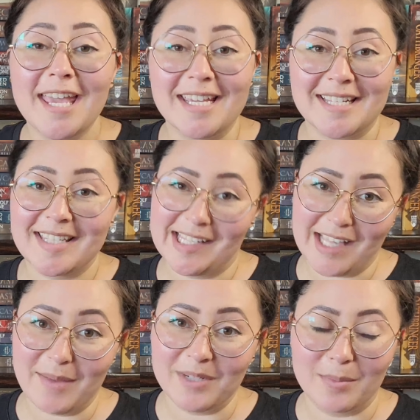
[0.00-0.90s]
It is the
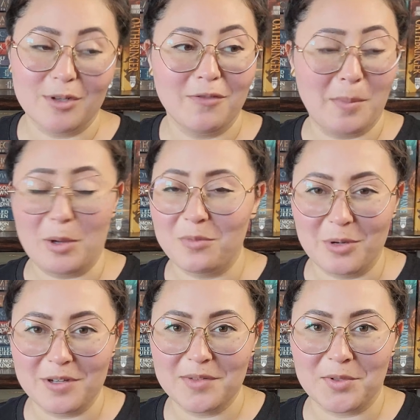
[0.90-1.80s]
same number for both
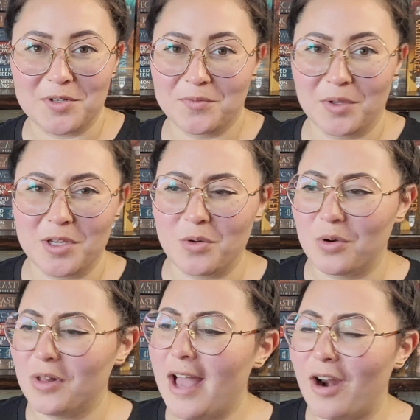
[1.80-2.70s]
books, which is really
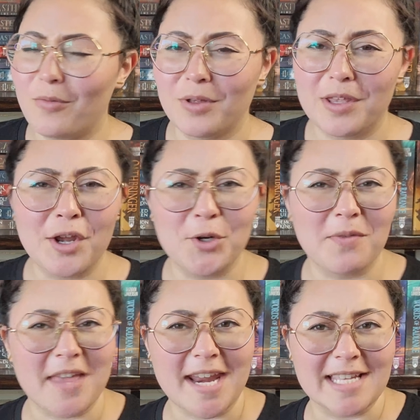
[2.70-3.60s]
cool. I don't really know
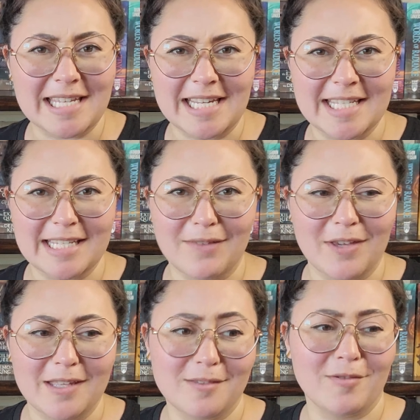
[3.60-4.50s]
if that has any
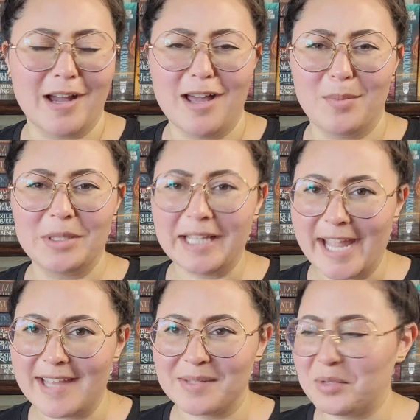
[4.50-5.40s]
significance or not, but
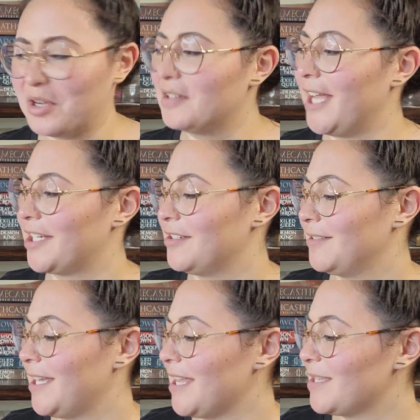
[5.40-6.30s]
like as a book
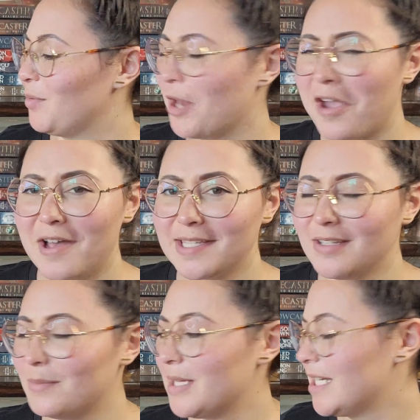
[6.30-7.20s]
collector, like that's pretty
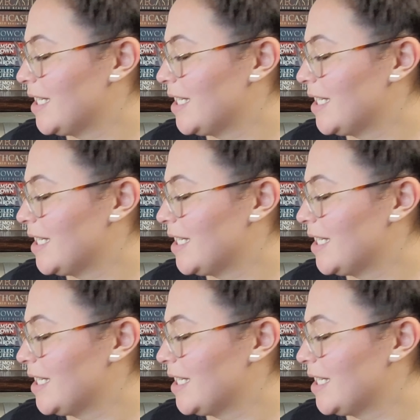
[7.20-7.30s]
awesome.